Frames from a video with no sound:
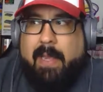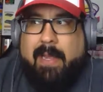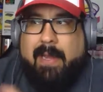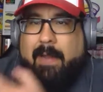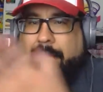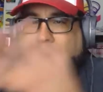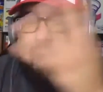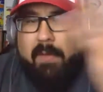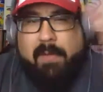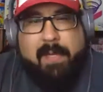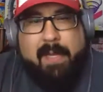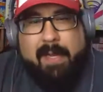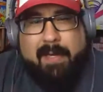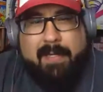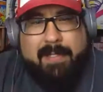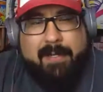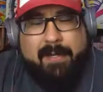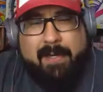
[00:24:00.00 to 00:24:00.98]
in a few
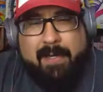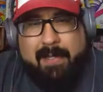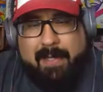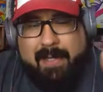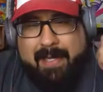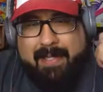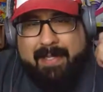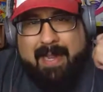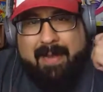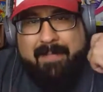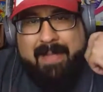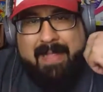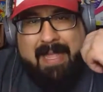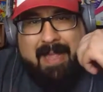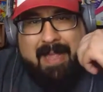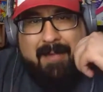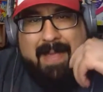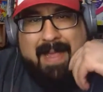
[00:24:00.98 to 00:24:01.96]
years, they're gonna look at that and be
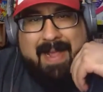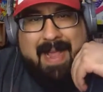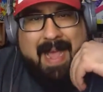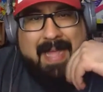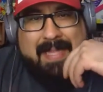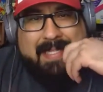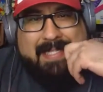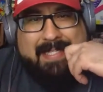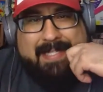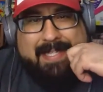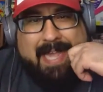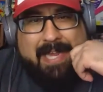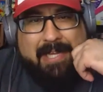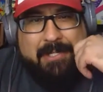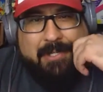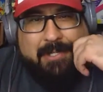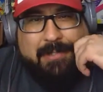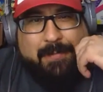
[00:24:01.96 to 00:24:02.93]
like, "Oh my god, these
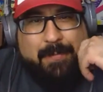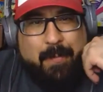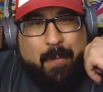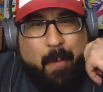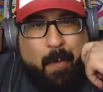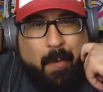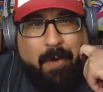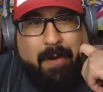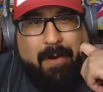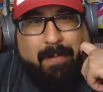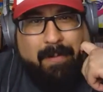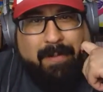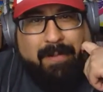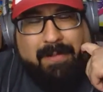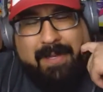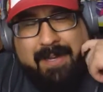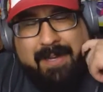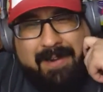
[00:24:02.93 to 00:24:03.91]
textures were
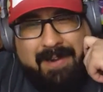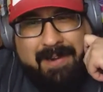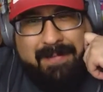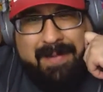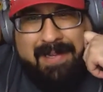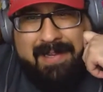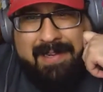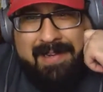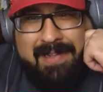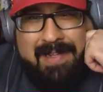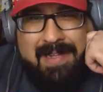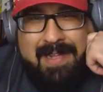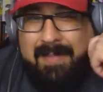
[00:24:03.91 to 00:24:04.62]
horrible." You know what I mean?